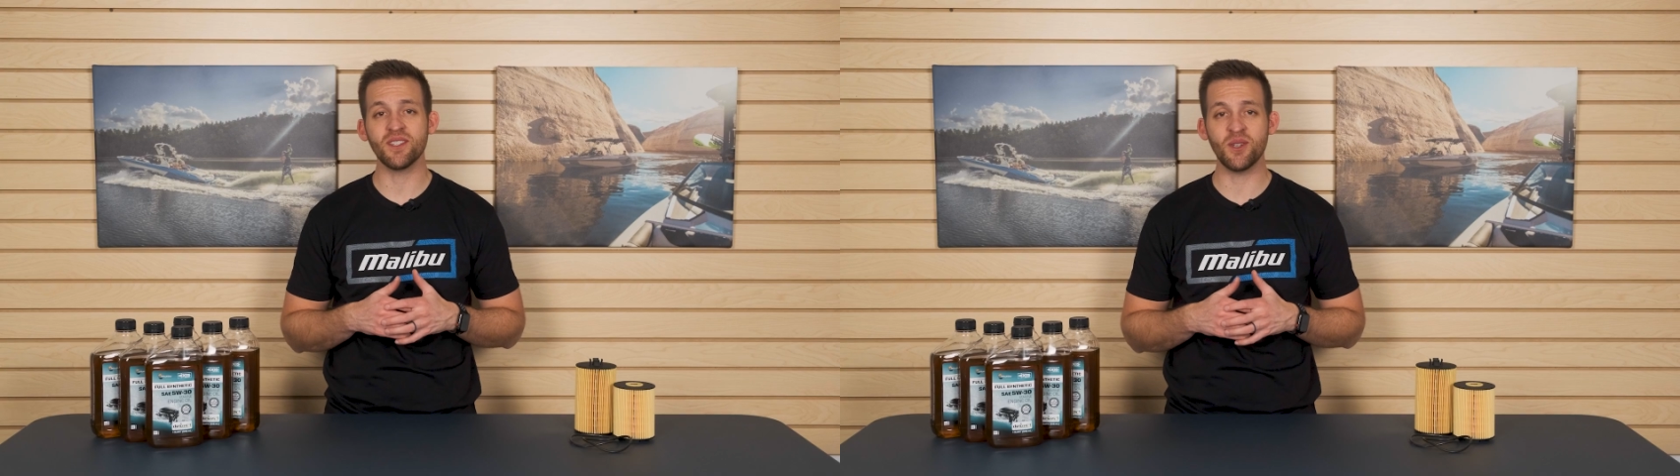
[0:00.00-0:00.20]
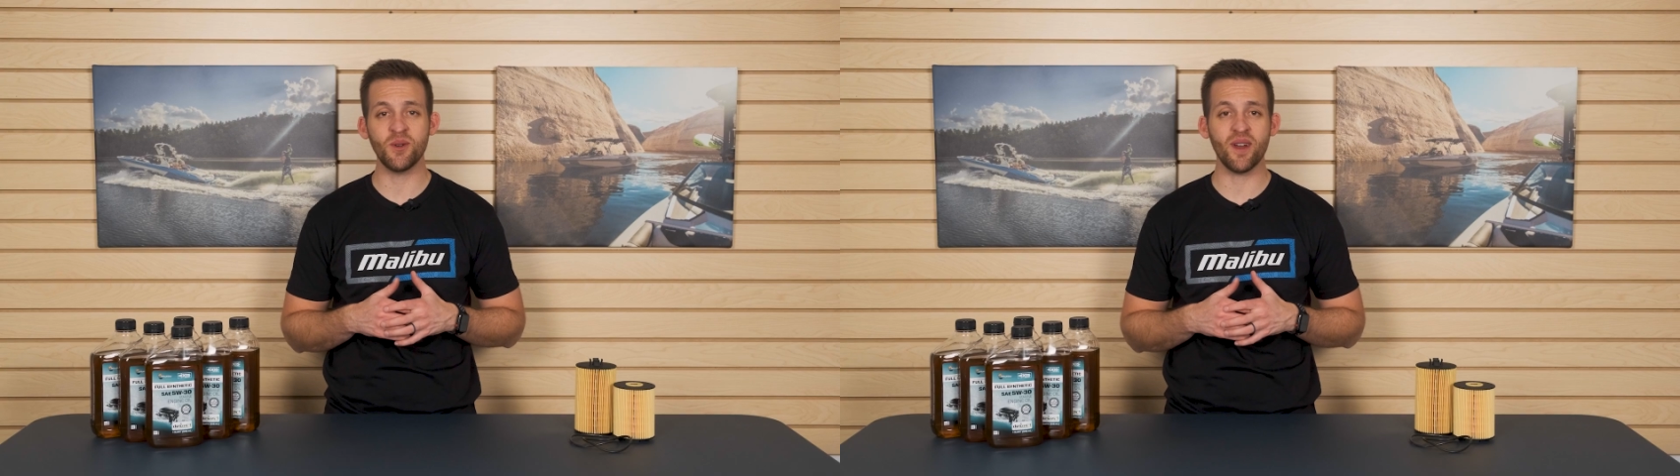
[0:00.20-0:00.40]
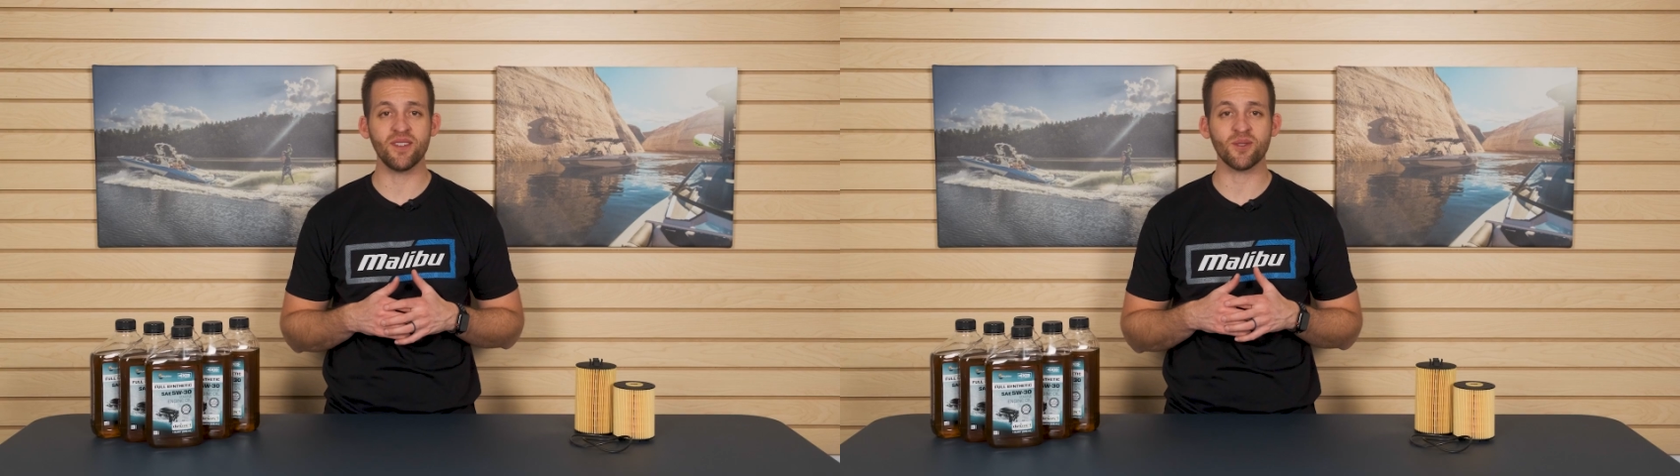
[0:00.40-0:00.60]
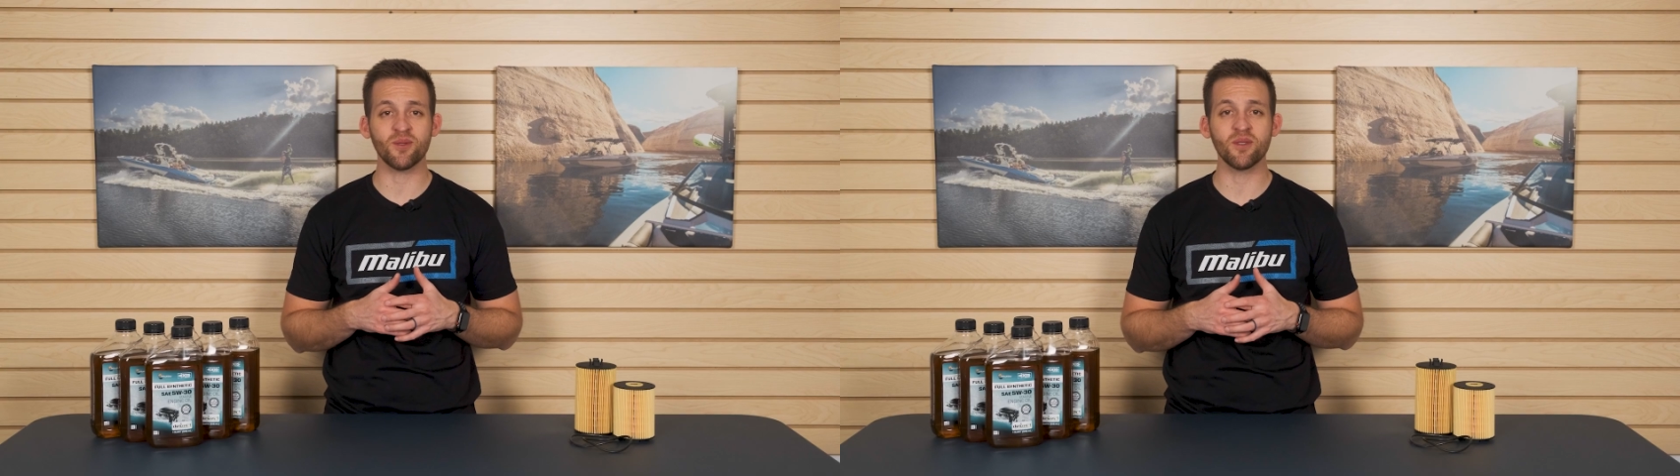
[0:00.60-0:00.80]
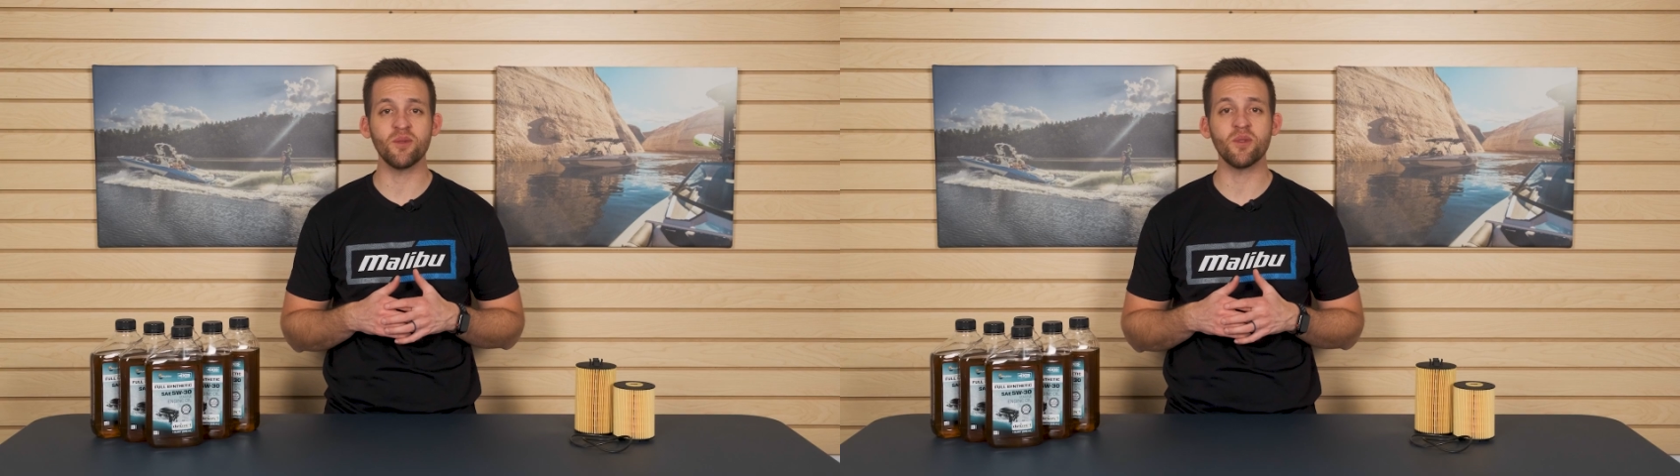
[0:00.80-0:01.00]
you and your
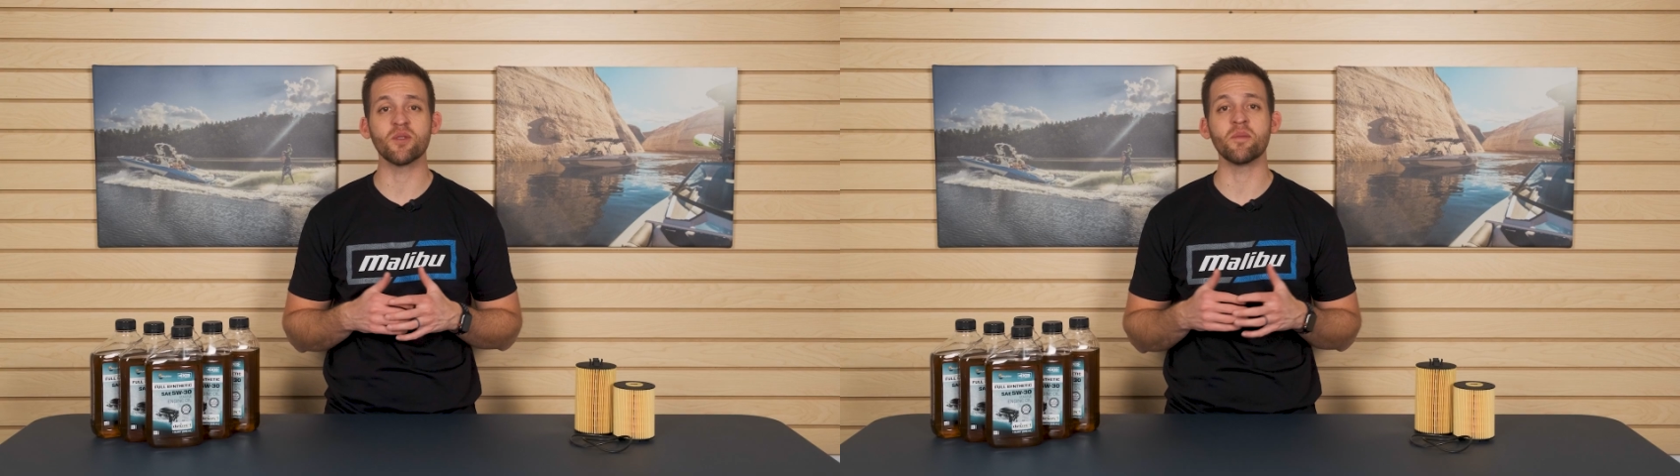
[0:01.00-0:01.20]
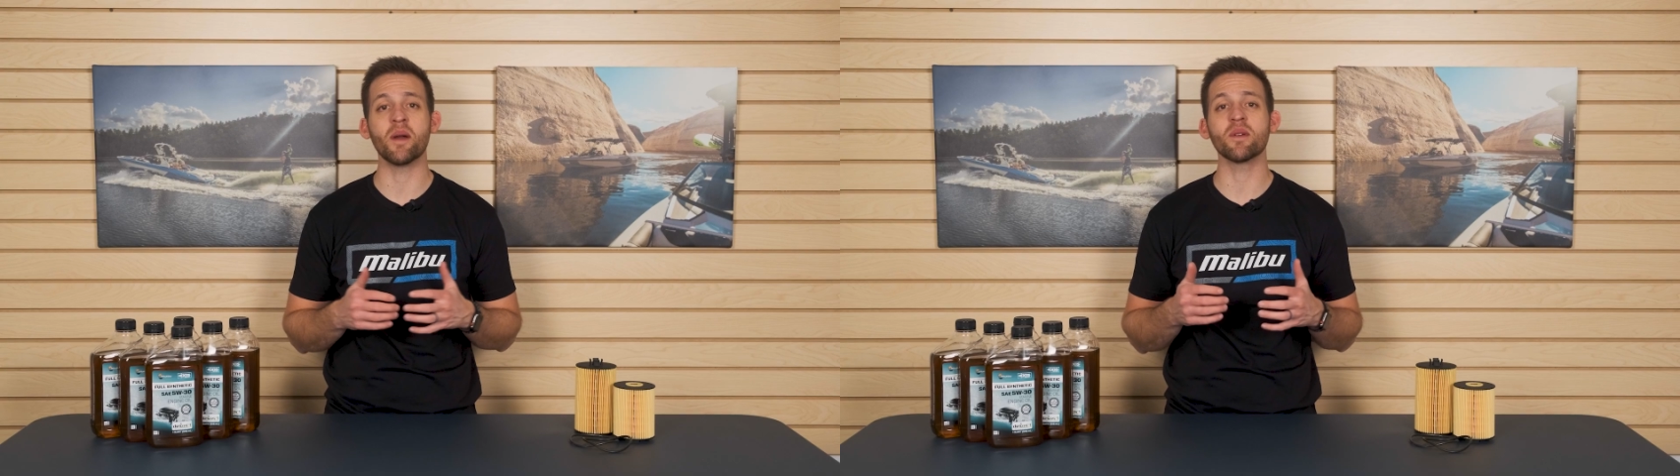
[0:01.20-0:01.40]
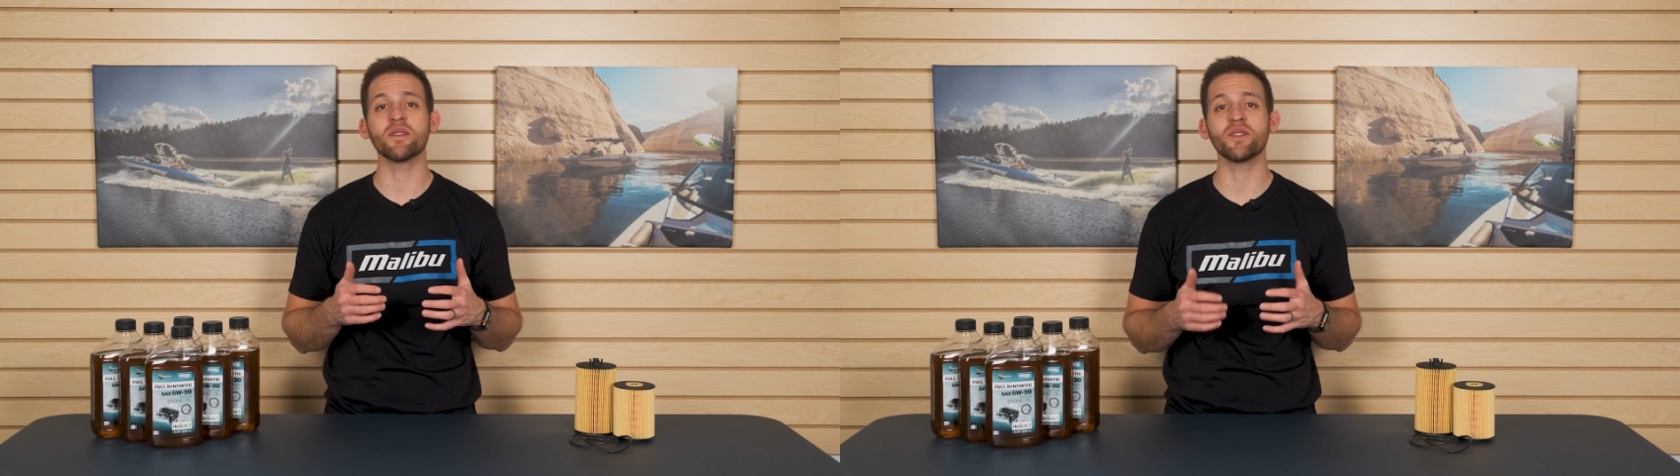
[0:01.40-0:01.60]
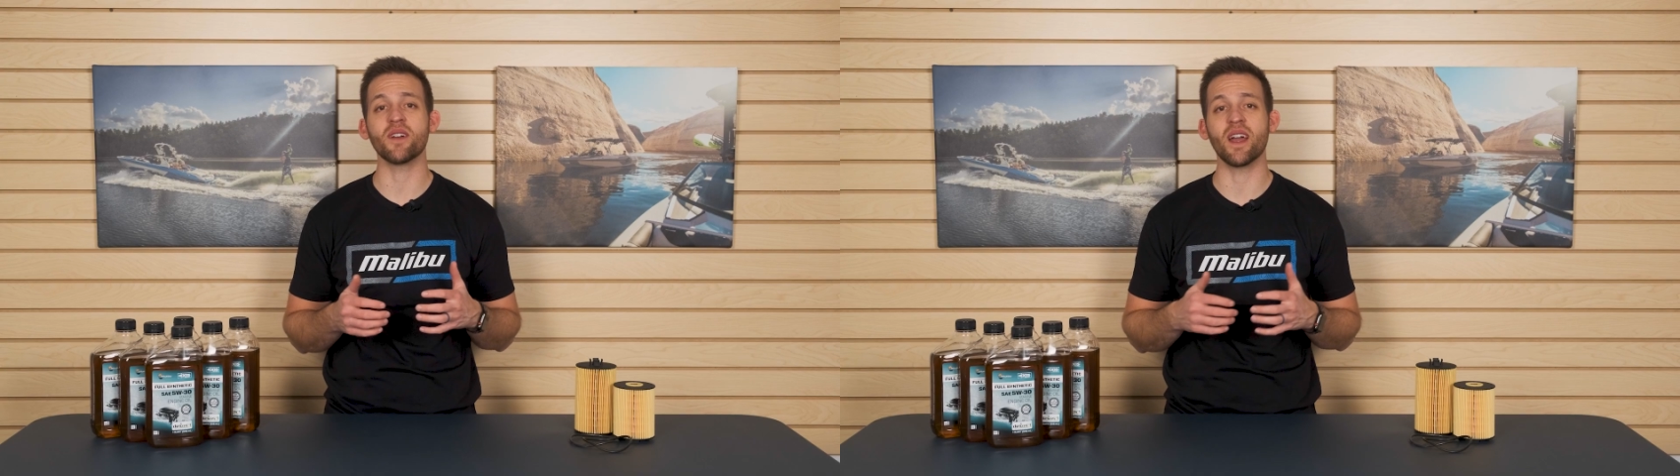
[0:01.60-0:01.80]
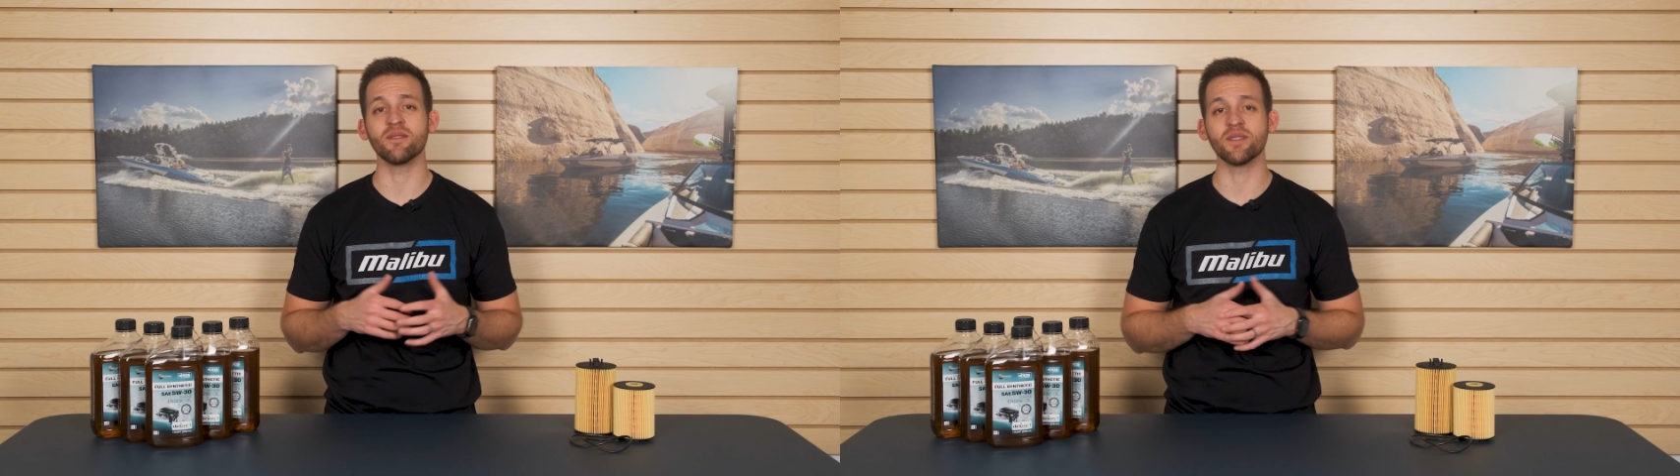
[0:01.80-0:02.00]
crew will remember
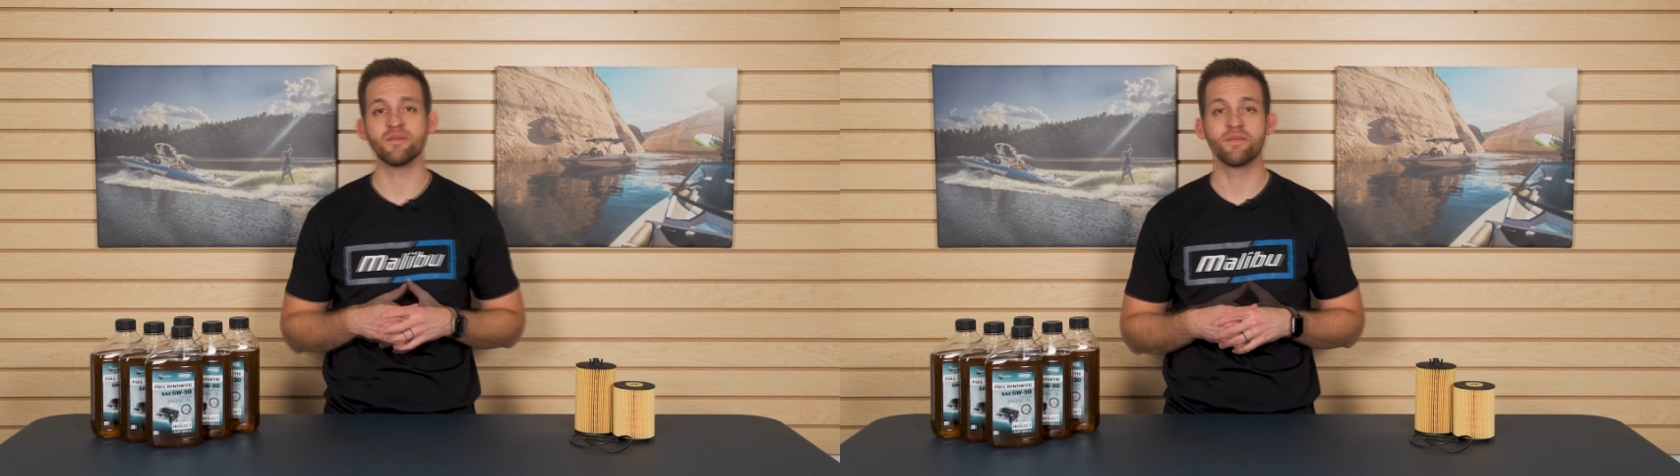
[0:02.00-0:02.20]
forever.